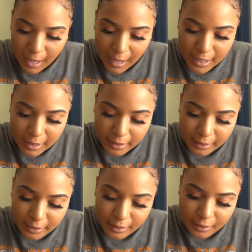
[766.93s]

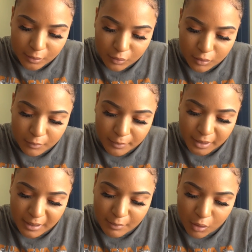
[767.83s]
I
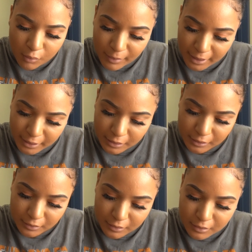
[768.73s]
became a homebody.
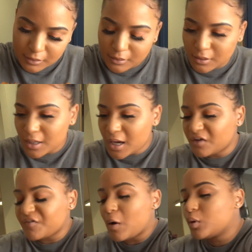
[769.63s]
And
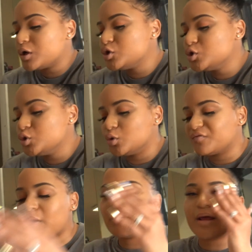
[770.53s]
if I would have knew,
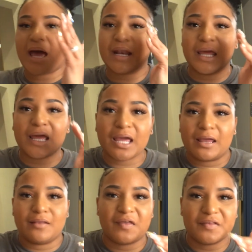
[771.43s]
if I would have had a
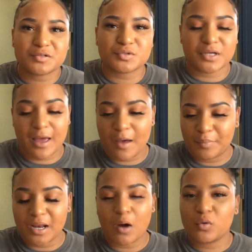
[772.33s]
hint that this was gonna
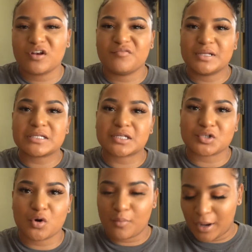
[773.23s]
happen, I wouldn't have been such
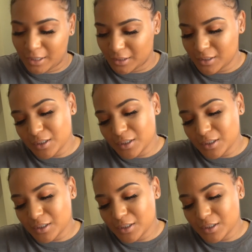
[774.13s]
a homebody.